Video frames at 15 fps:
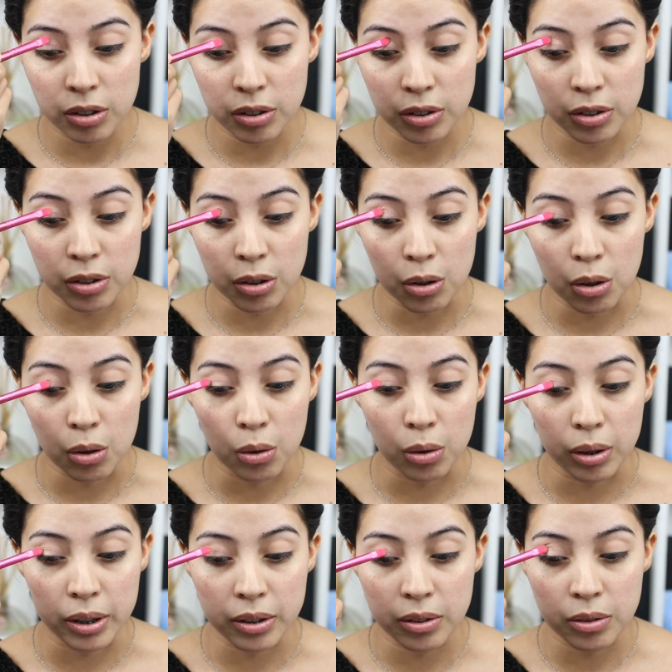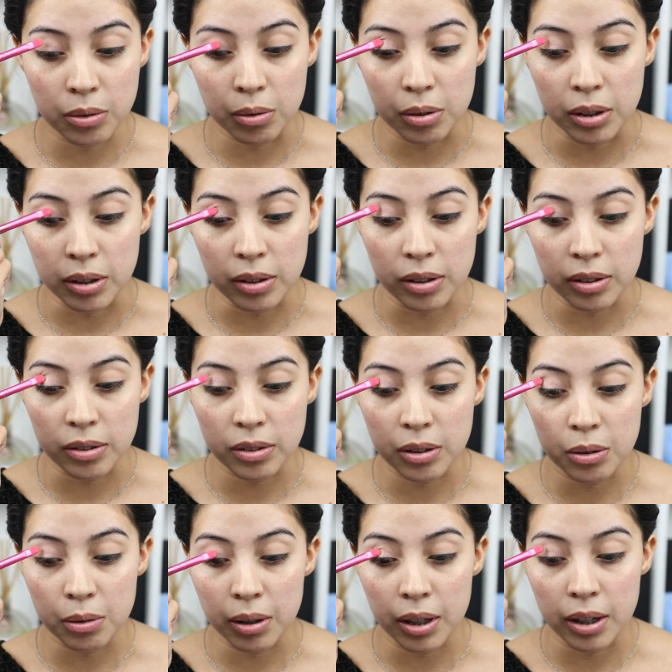So let's do this. Let's
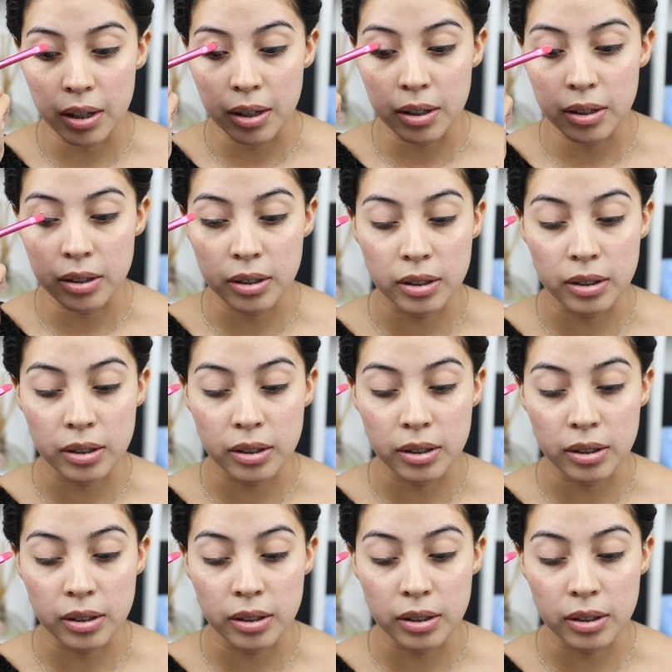go ahead